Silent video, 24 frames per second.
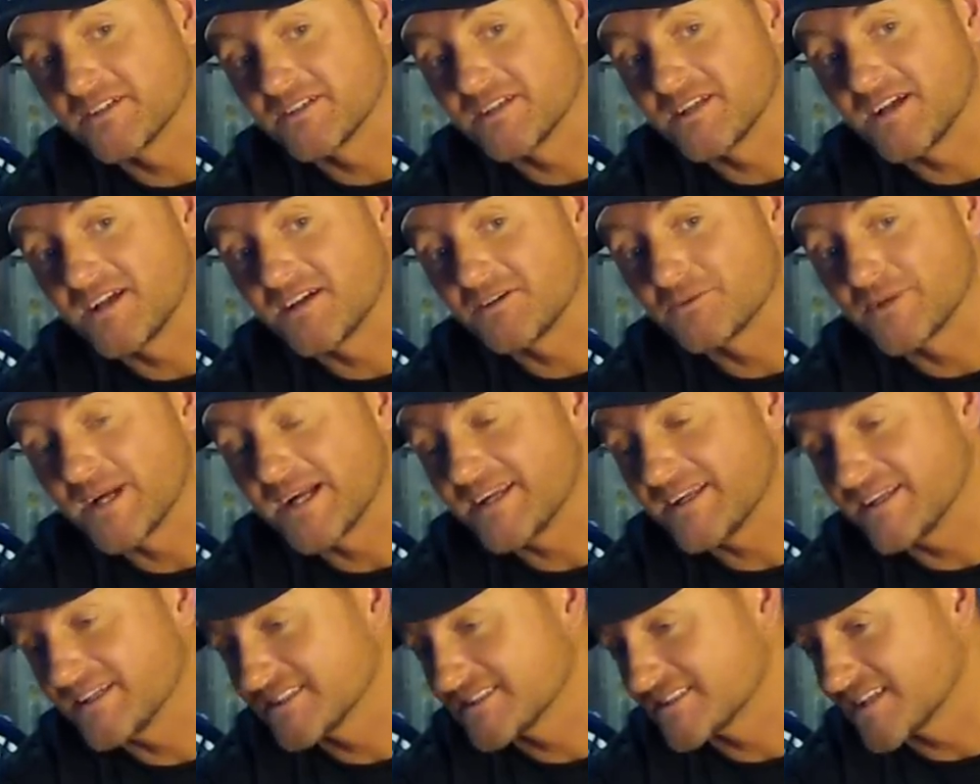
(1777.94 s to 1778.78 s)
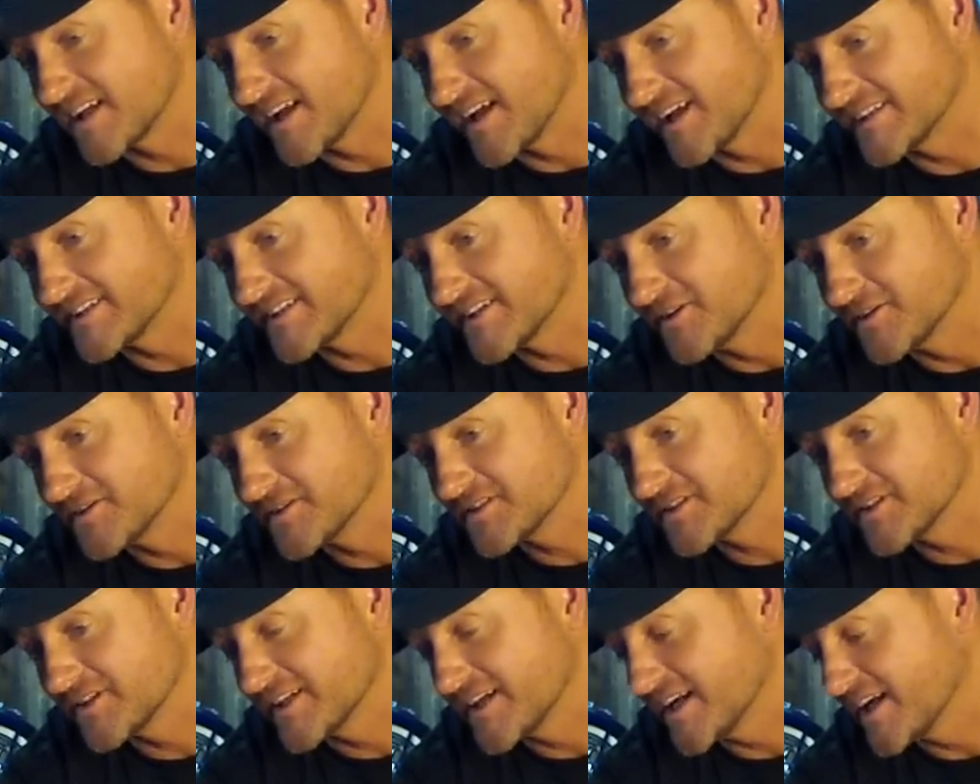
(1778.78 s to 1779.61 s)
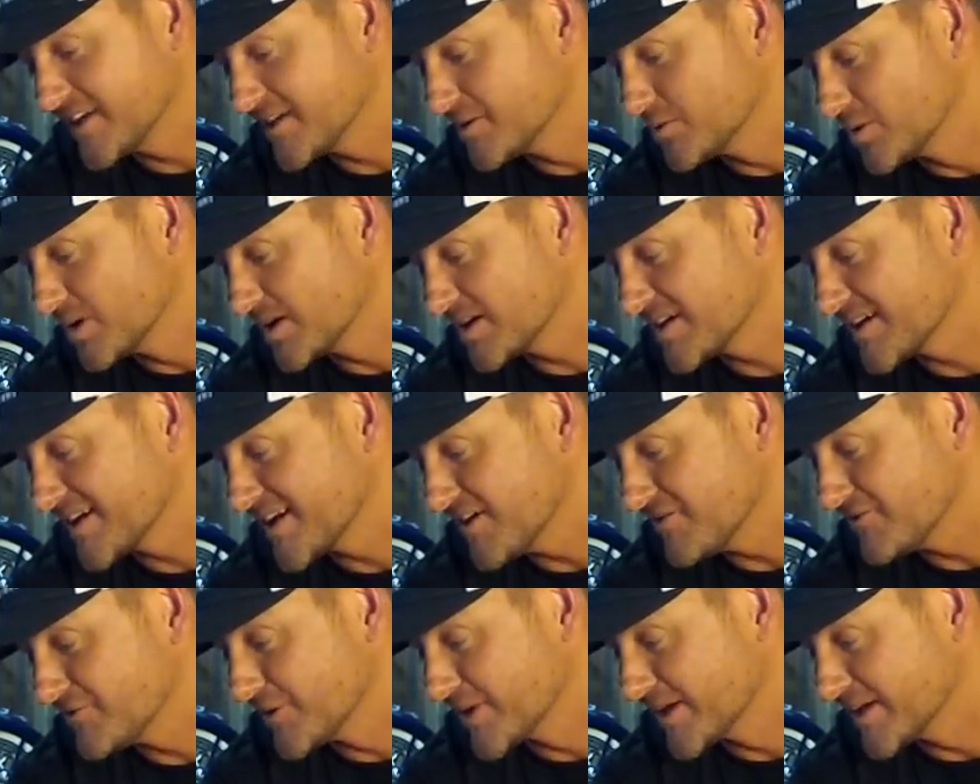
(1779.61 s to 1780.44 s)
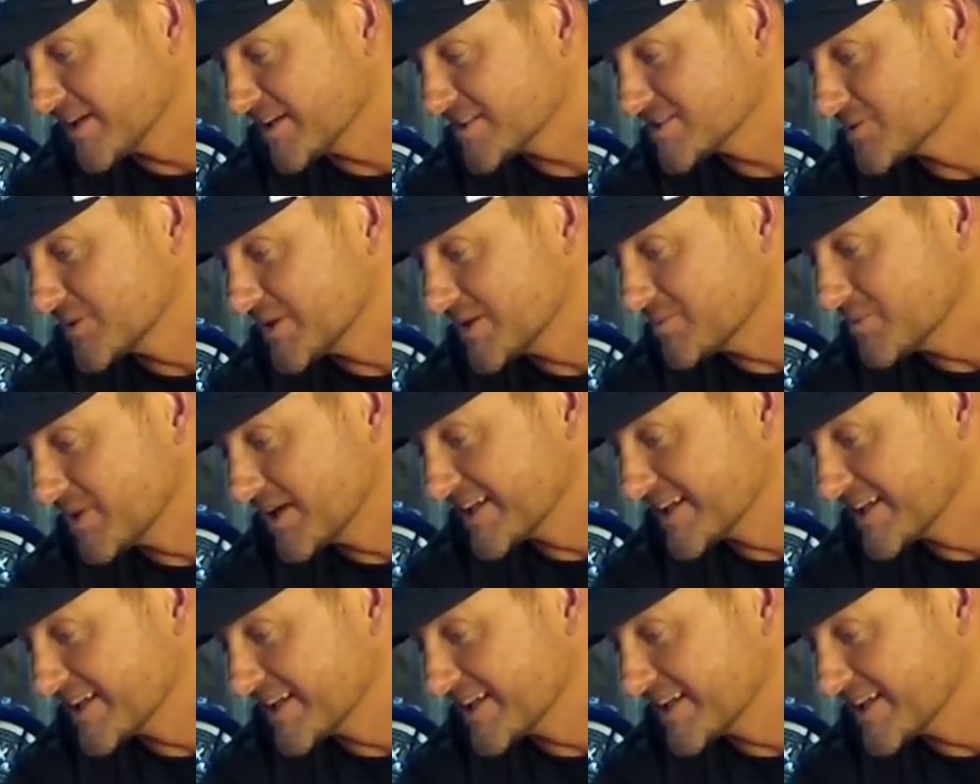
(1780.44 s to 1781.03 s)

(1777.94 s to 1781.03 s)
uh, ratings tonight, though, so you got your work cut out for you next week, buddy.